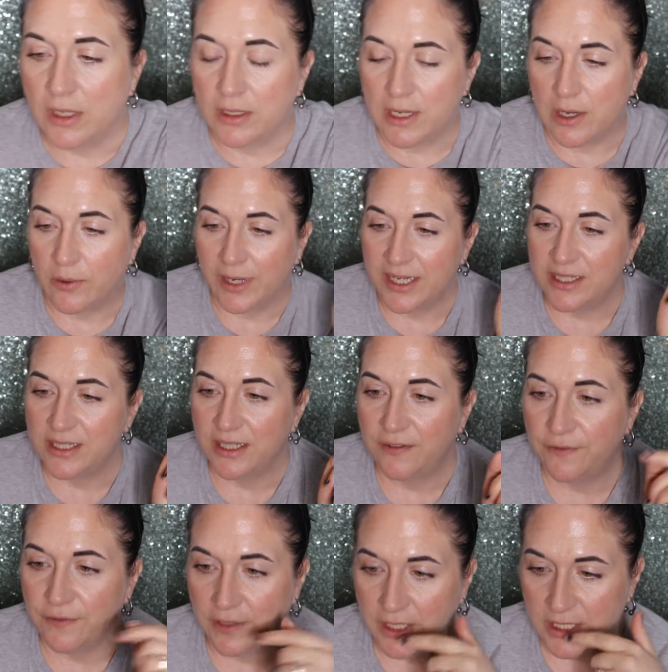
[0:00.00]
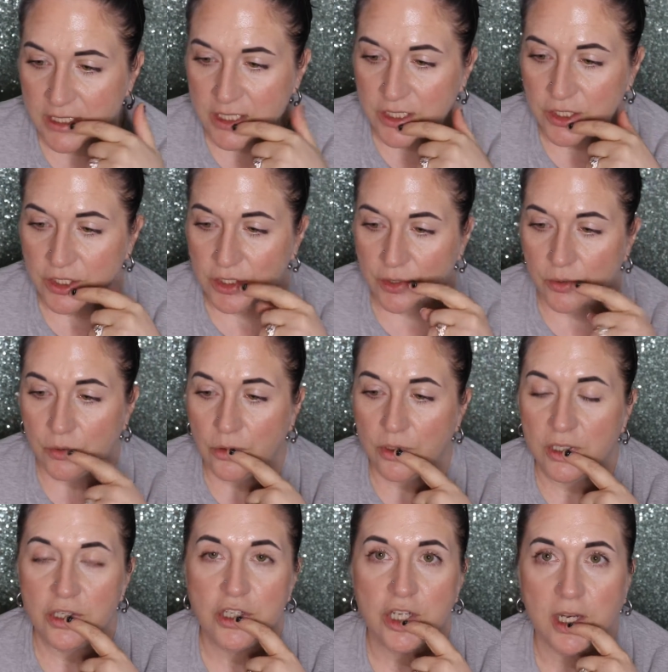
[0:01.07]
Now, I did forget to do
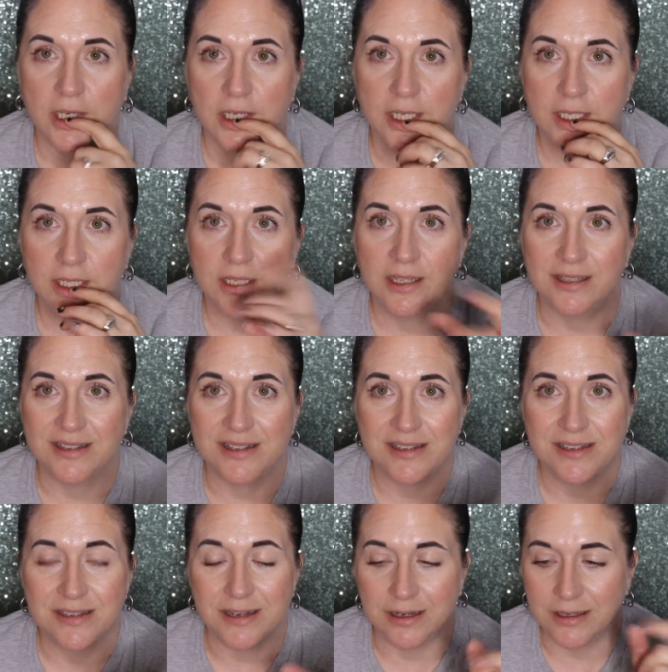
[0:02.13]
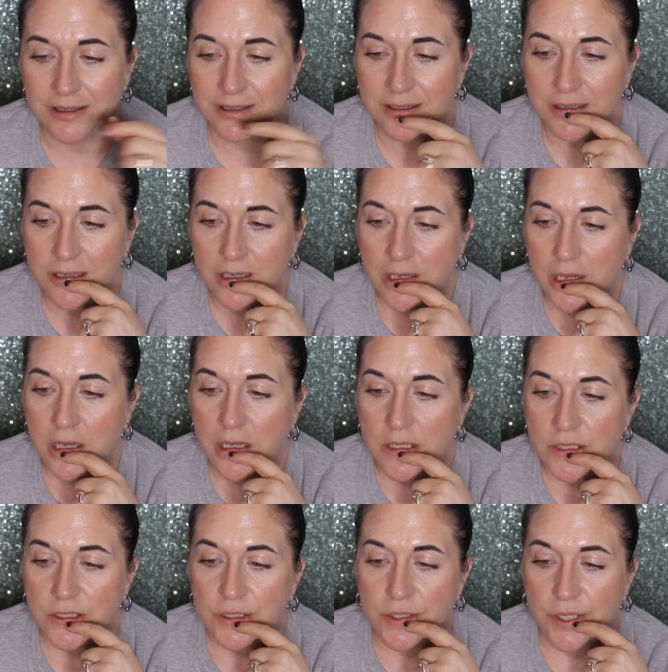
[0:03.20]
the check-in in the sun,
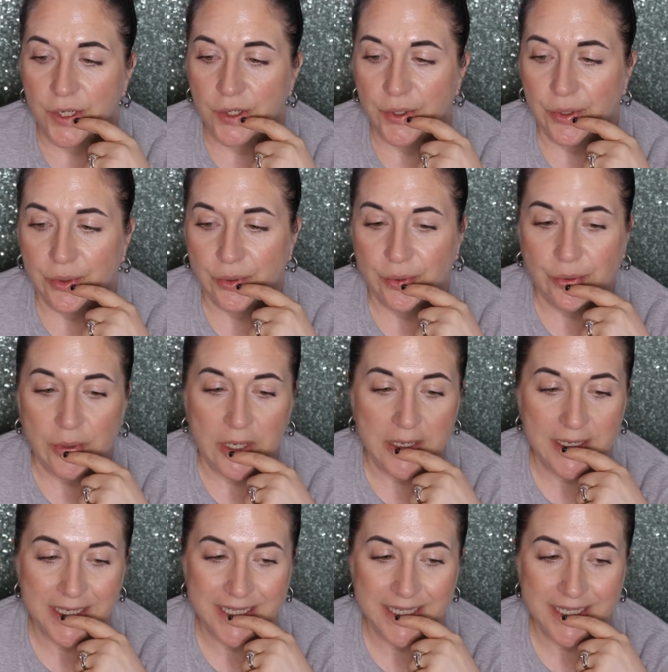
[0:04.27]
so